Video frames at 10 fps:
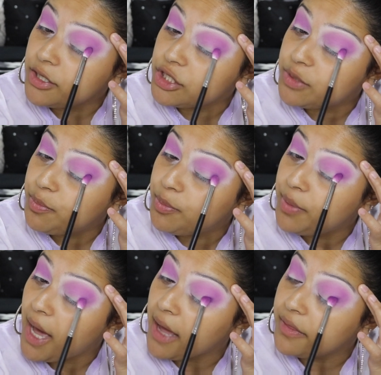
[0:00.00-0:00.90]
and just
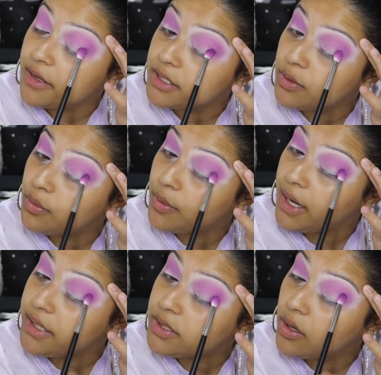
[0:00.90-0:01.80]
pack this
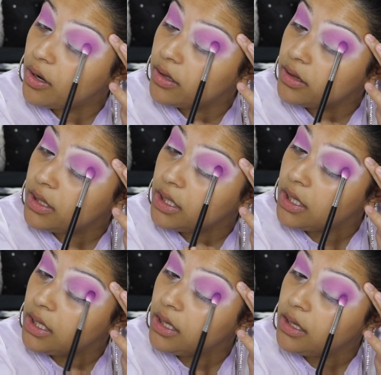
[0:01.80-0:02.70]
right on
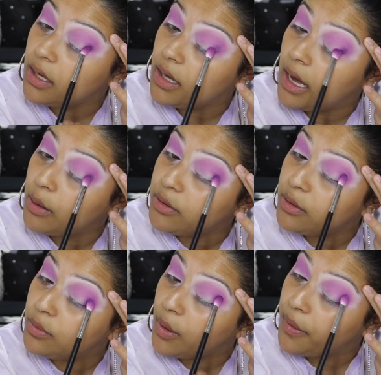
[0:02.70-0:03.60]
the
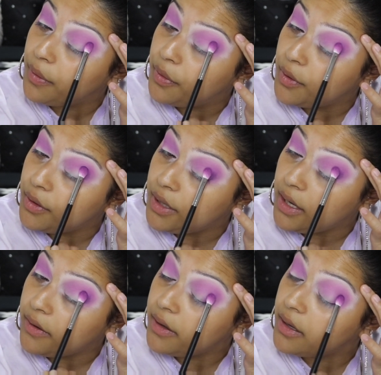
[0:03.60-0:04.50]
outer 1/3
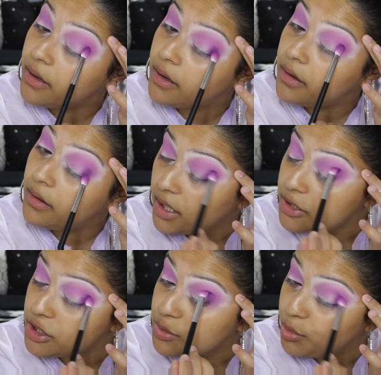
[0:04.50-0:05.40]
area
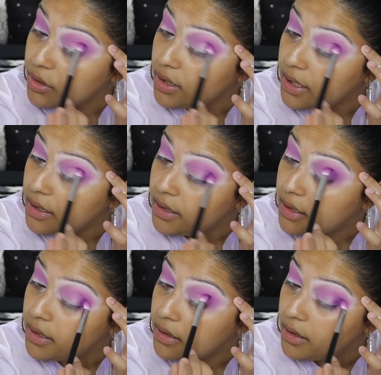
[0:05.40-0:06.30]
and just blend
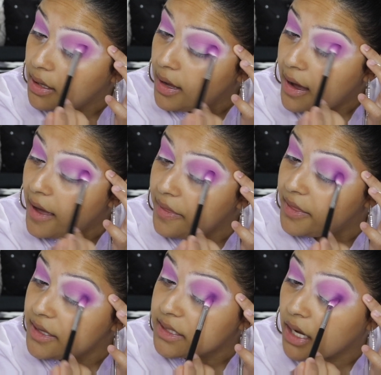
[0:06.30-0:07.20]
it. And
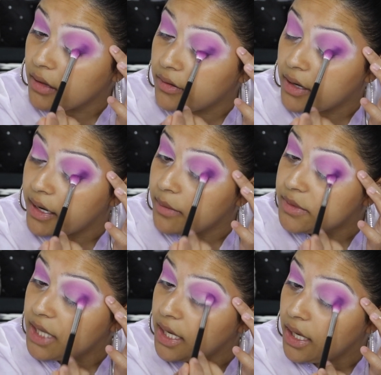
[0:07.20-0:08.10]
this color I am
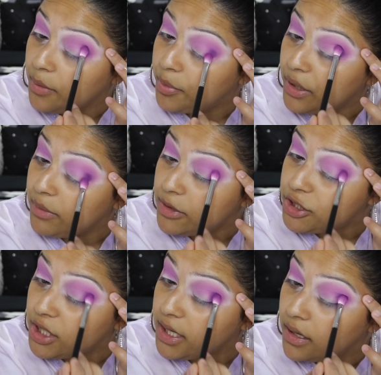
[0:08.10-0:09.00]
taking pretty
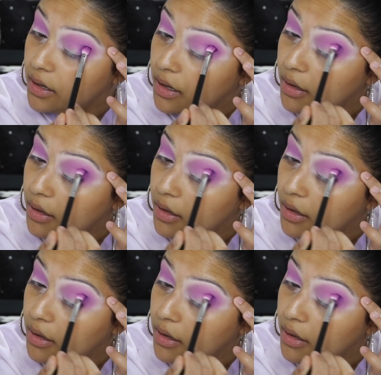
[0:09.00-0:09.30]
much like